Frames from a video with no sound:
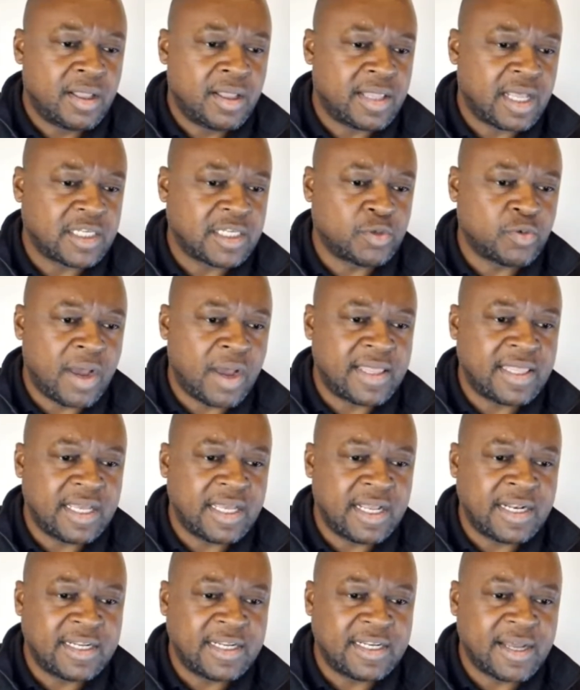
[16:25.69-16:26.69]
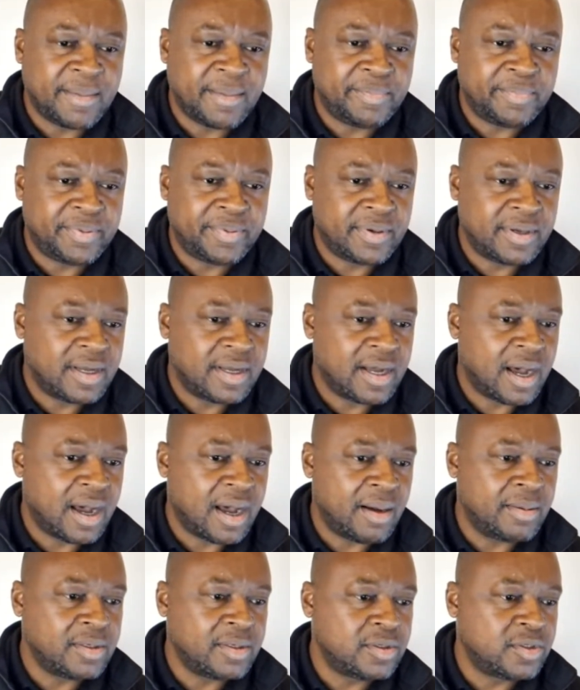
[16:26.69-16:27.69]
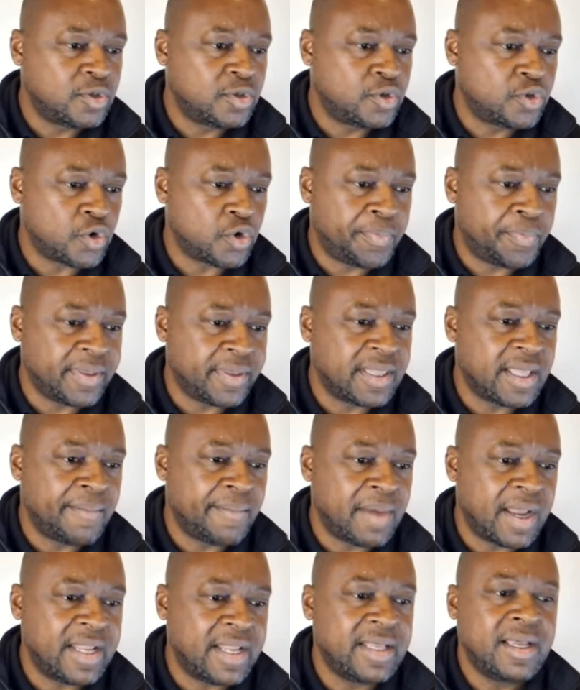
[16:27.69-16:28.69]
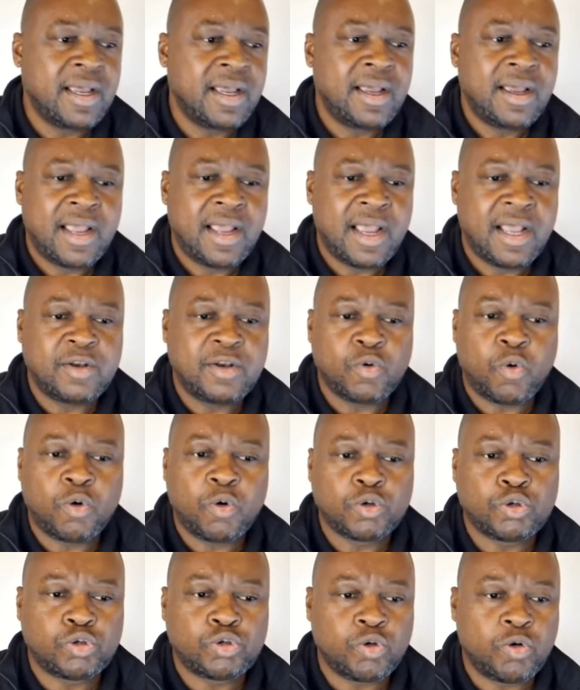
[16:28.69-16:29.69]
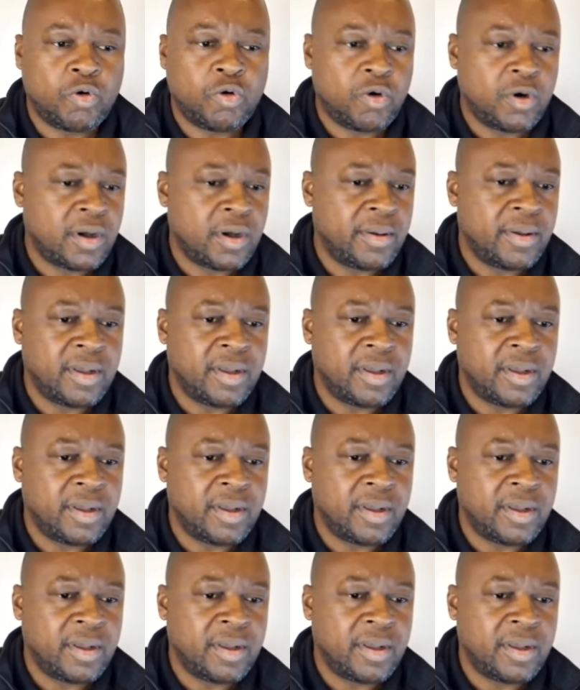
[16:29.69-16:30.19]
That is why they ended up dropping their money and also